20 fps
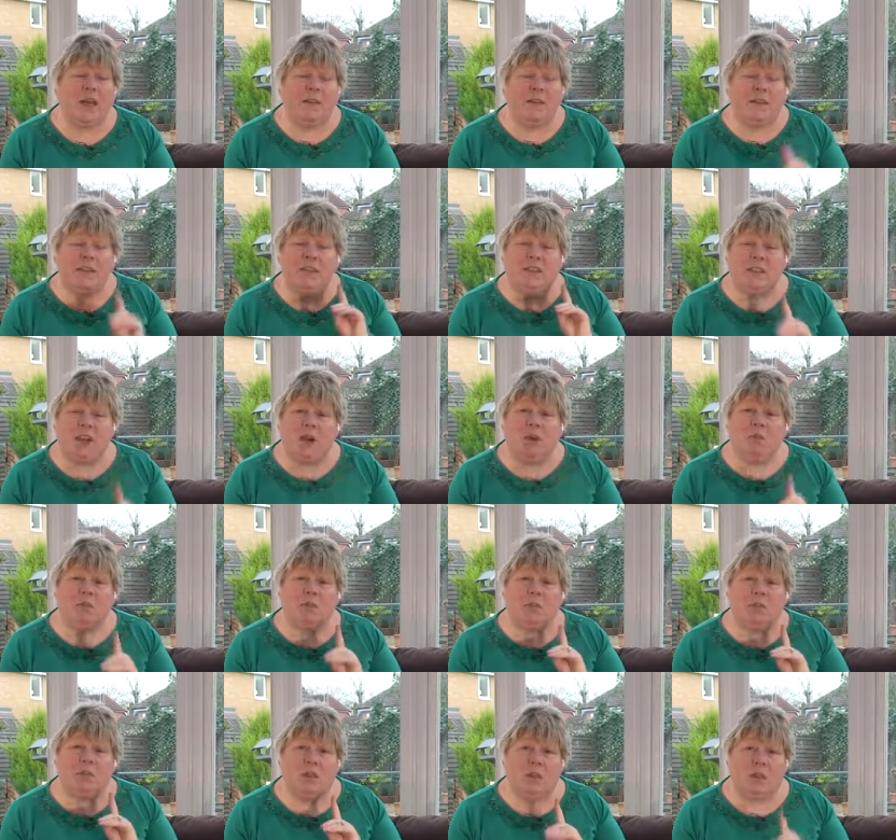They
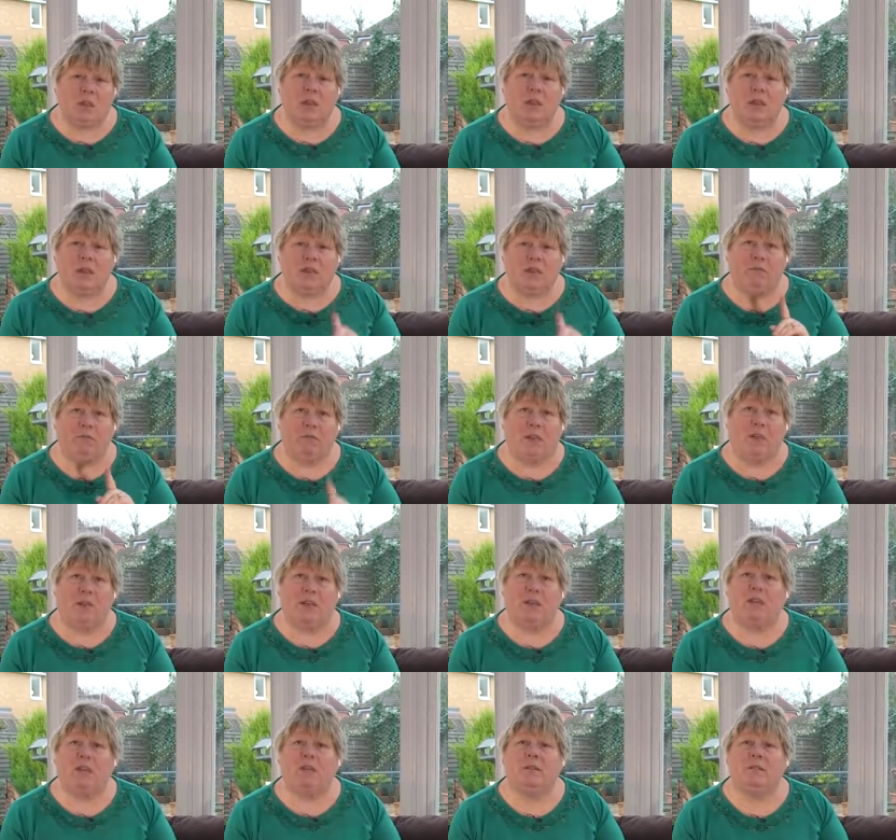don't like
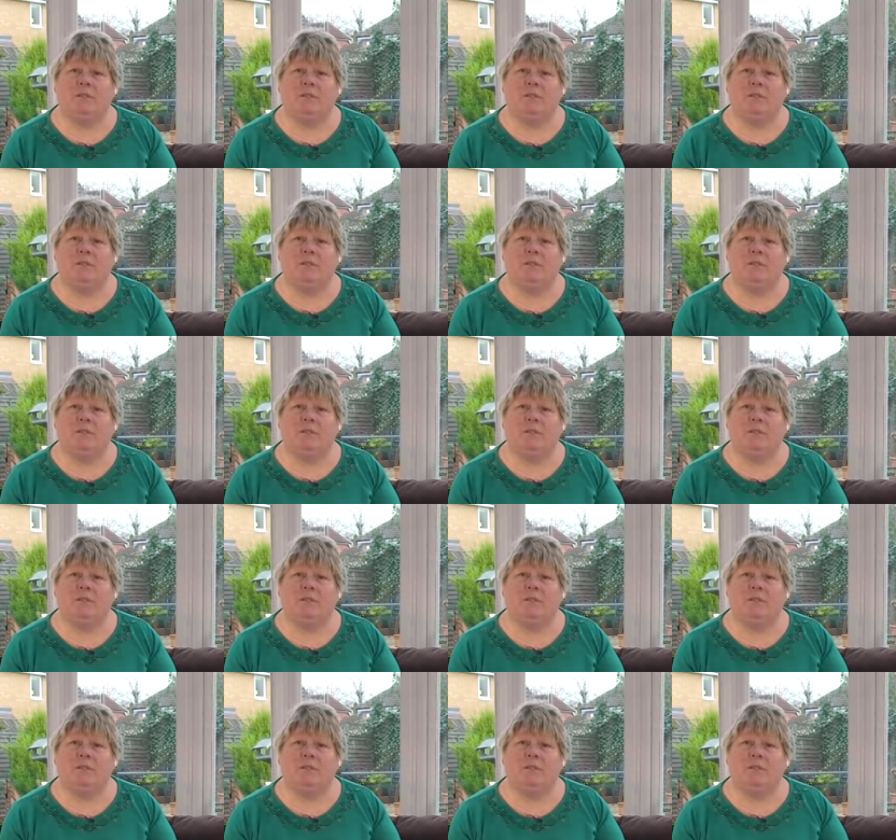rain.